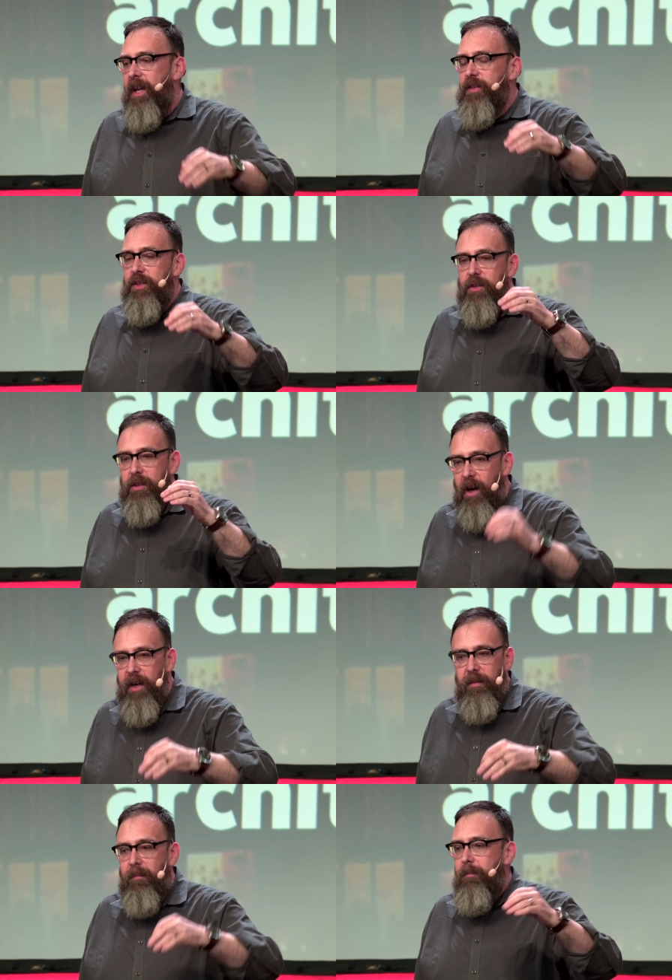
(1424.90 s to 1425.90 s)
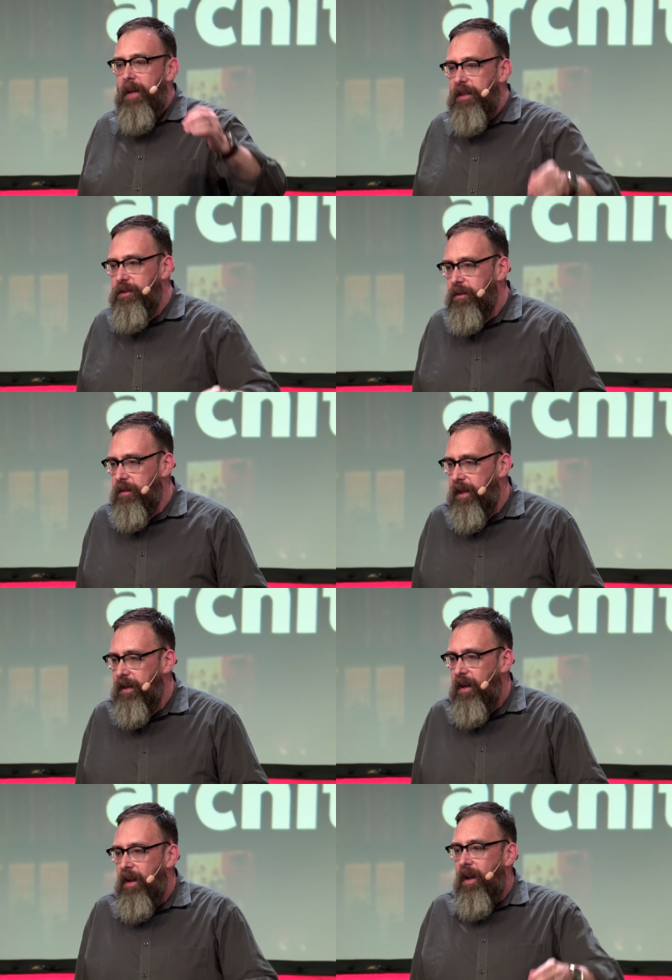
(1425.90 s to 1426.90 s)
and start
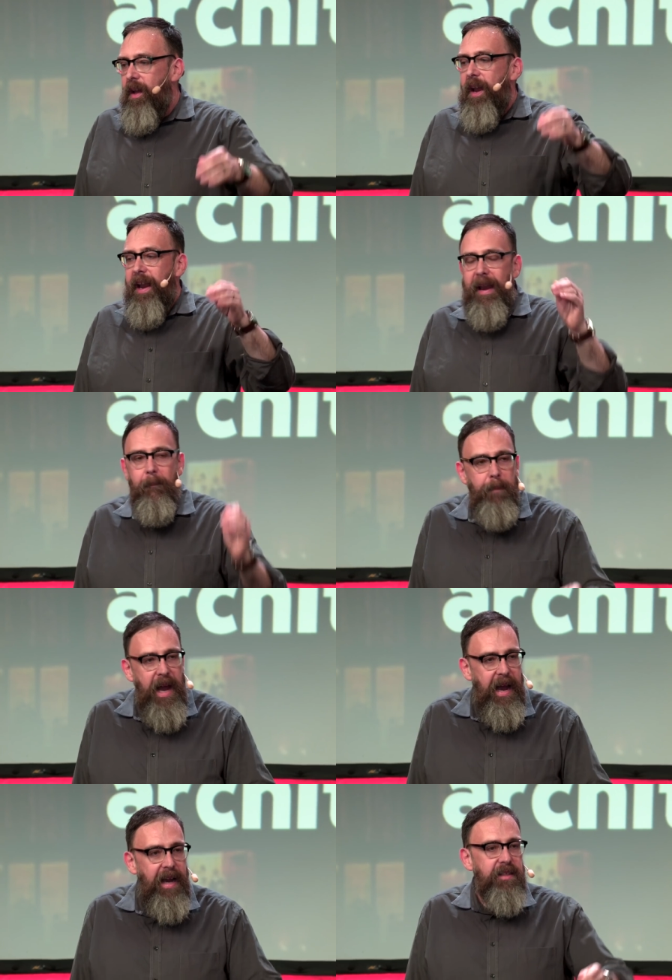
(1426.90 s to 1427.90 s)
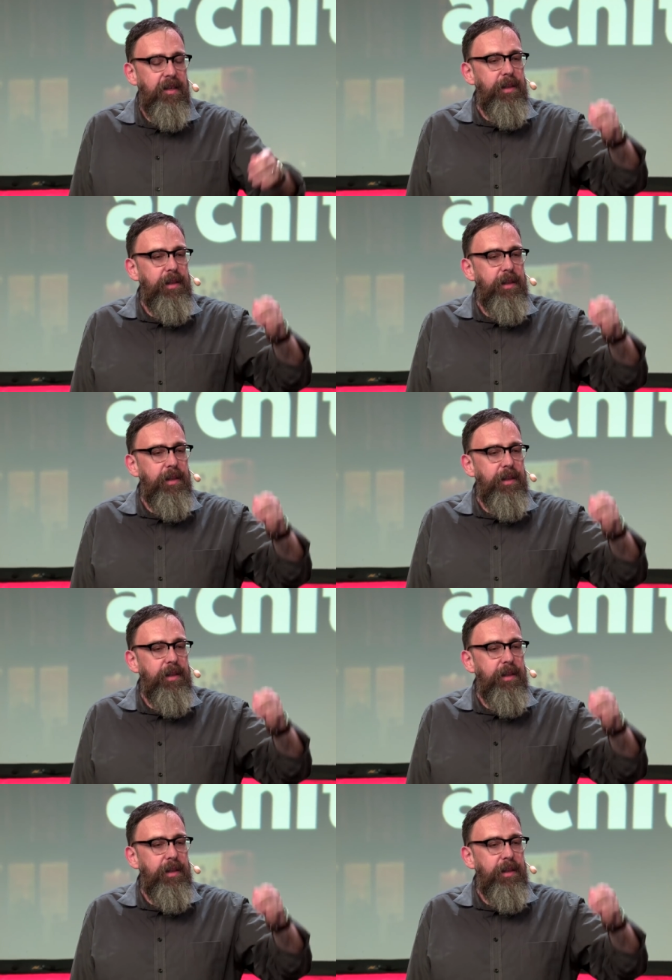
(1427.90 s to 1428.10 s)
measuring impact.